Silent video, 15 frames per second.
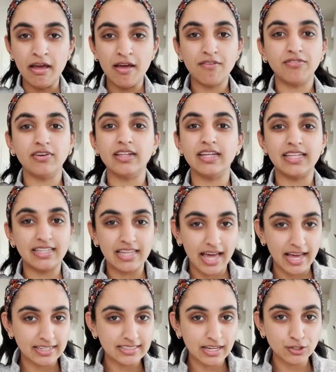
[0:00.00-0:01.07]
fill in the
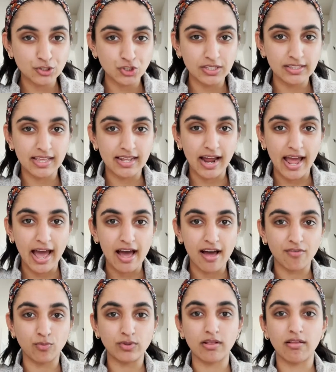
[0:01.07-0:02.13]
Excel sheet that I
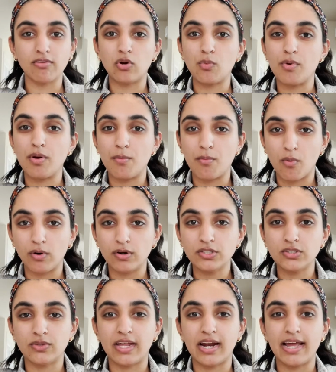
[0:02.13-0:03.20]
have with a little bit more
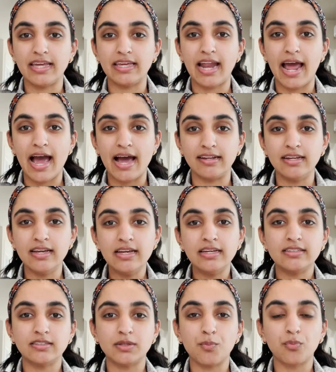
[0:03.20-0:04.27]
so that I can add
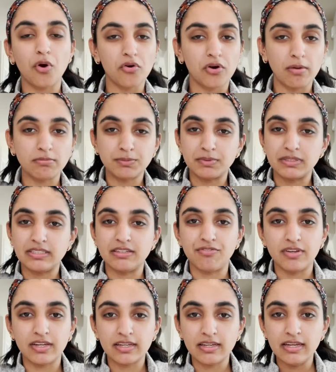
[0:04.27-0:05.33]
some program
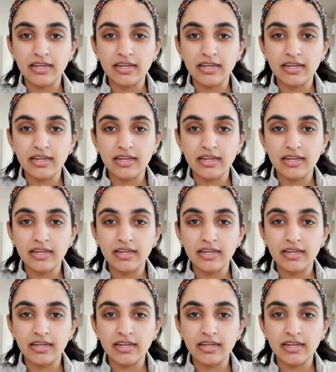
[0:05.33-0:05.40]
specific